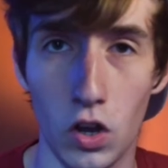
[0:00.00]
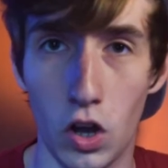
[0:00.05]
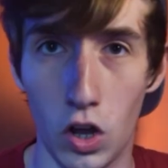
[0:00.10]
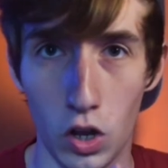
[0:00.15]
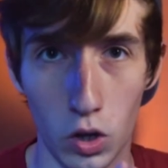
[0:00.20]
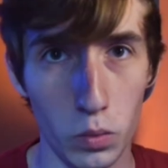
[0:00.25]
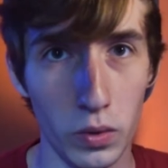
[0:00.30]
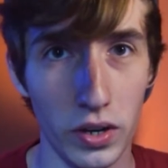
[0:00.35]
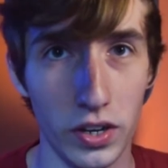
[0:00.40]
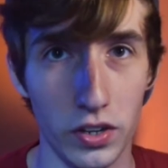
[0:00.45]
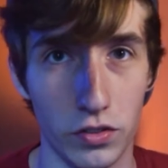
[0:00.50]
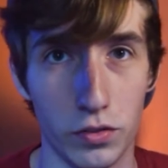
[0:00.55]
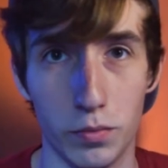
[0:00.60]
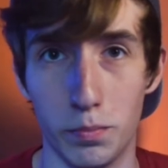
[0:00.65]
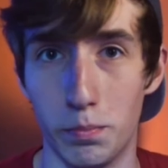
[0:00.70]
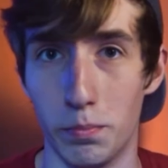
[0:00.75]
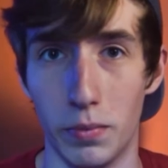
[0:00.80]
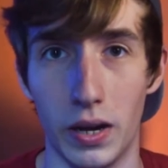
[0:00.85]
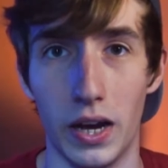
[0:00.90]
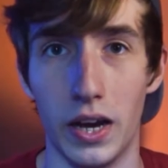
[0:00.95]
Always
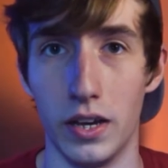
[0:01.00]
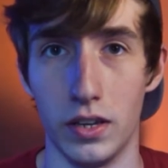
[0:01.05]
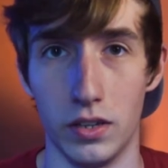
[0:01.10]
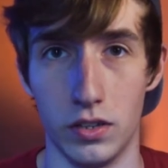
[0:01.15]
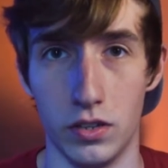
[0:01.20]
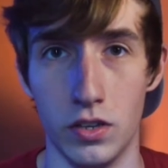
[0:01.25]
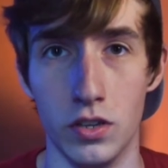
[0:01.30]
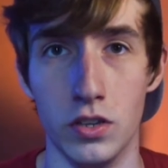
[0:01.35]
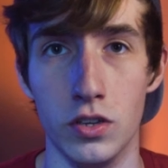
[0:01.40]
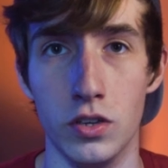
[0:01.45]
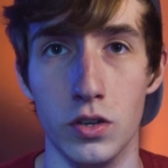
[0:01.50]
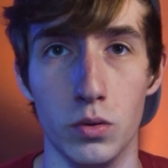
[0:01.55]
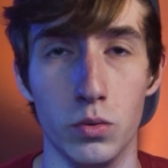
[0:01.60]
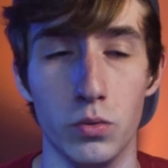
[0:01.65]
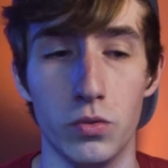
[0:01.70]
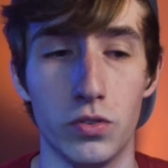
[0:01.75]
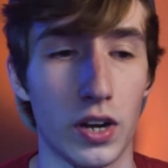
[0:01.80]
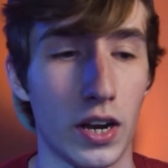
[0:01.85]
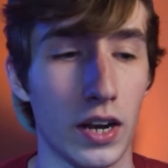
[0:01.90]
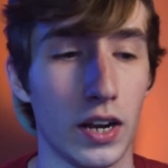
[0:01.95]
buy
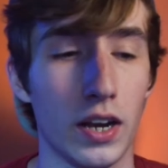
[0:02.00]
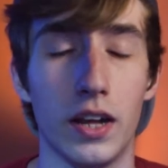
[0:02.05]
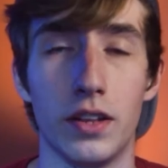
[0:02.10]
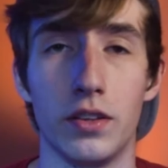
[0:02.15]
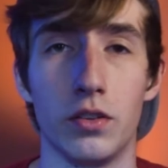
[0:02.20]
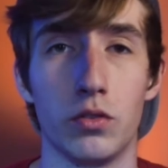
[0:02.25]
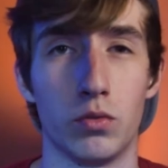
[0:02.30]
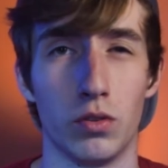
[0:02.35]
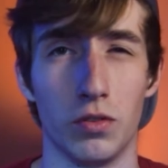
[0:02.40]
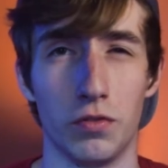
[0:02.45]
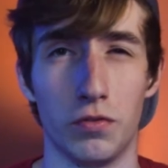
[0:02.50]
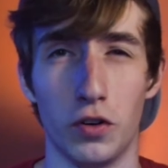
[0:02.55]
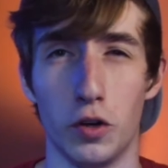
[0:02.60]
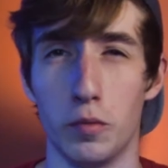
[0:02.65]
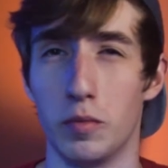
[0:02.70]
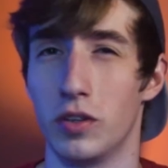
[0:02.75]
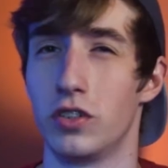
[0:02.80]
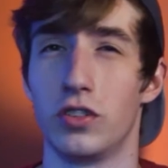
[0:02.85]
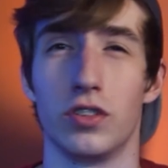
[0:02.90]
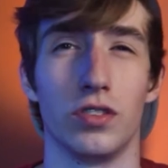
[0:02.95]
used. I got this
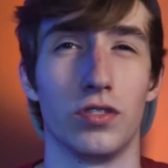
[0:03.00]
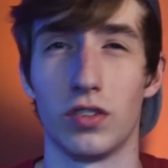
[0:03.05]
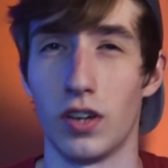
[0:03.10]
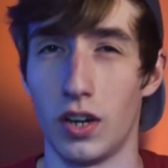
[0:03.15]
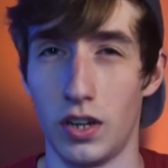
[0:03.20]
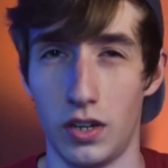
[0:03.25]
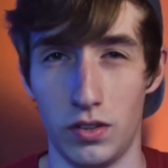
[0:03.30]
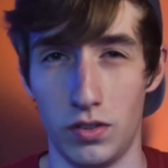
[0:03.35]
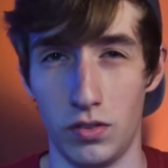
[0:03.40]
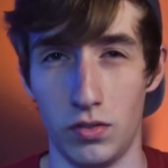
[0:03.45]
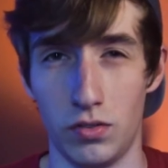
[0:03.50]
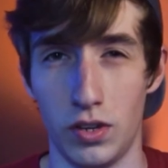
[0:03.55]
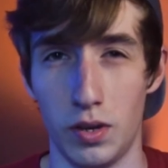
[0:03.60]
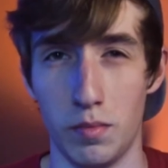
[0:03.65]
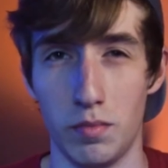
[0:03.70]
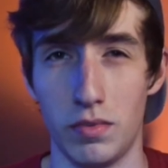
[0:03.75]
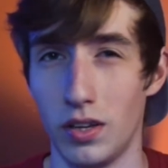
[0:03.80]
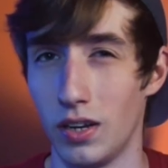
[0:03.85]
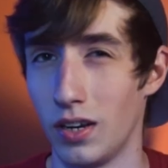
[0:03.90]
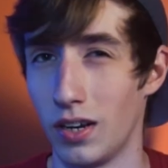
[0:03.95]
refurbished. It's kind of the
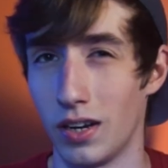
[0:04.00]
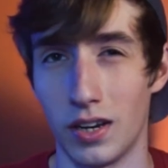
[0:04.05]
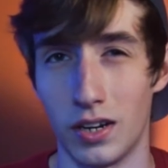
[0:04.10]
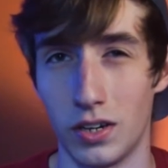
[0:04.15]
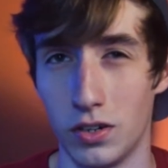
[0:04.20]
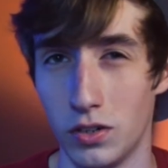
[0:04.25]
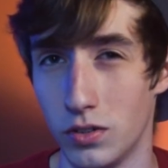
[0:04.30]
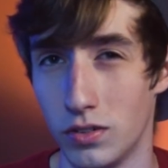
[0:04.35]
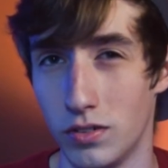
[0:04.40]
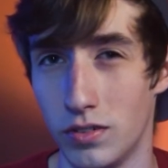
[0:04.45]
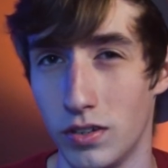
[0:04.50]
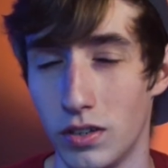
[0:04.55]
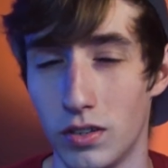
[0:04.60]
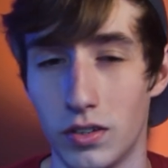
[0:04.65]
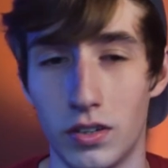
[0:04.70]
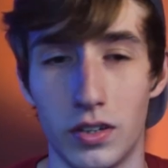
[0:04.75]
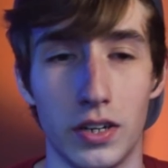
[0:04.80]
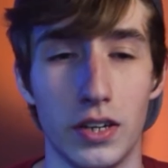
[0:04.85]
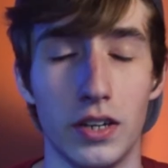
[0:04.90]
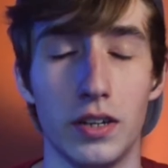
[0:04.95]
same thing. I got a good deal
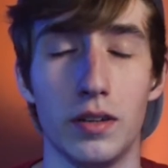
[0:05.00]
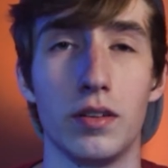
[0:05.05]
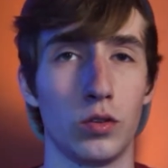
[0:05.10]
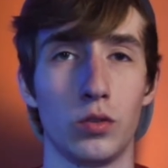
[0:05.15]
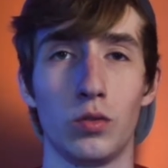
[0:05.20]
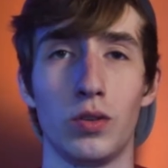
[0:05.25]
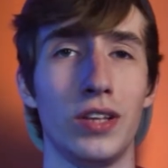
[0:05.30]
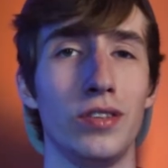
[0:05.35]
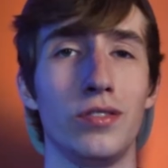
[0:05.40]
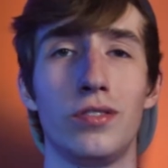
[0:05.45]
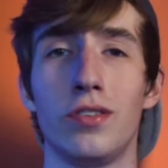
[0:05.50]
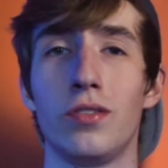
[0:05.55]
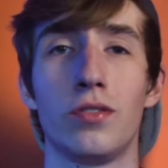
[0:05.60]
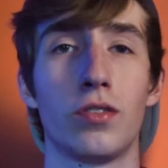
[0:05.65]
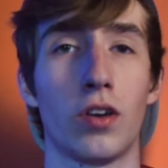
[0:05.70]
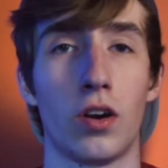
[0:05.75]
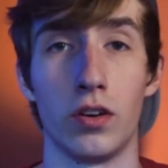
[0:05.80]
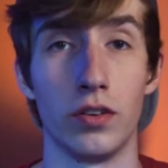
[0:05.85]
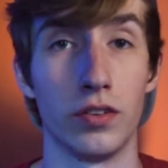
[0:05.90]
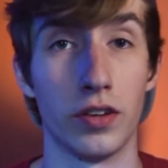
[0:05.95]
on it. Lenses
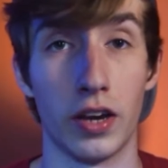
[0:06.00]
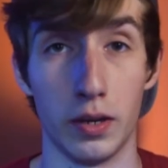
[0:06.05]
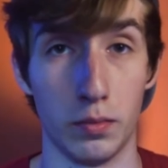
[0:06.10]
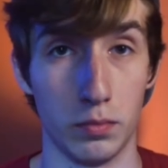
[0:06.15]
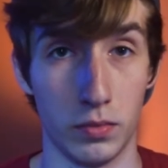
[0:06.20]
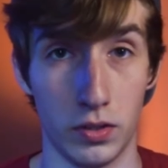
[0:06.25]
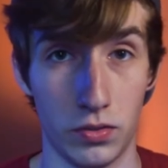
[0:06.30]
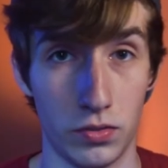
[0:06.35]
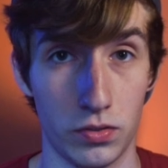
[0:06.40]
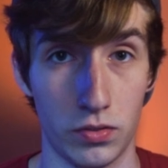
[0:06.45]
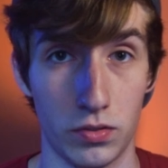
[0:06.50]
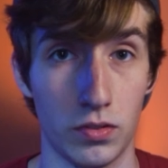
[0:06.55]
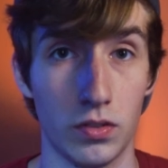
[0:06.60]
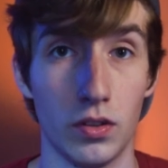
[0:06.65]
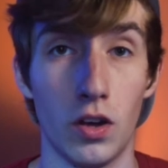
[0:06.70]
are timeless.